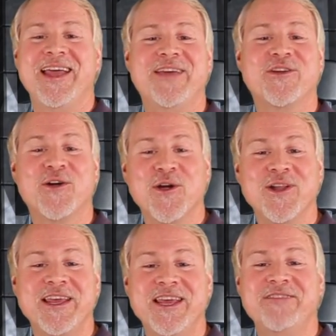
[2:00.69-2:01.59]
In the
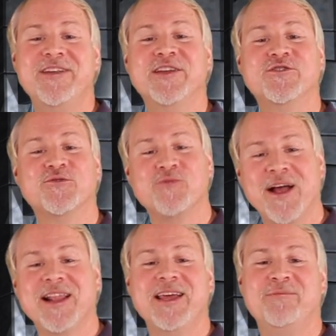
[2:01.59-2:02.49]
early evening,
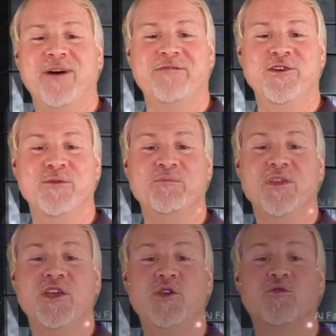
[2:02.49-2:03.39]
directly above you,
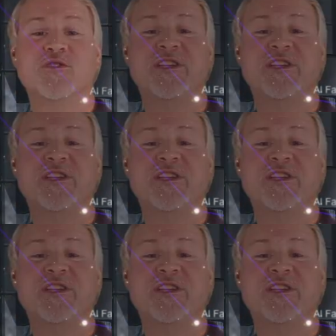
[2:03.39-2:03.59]
you will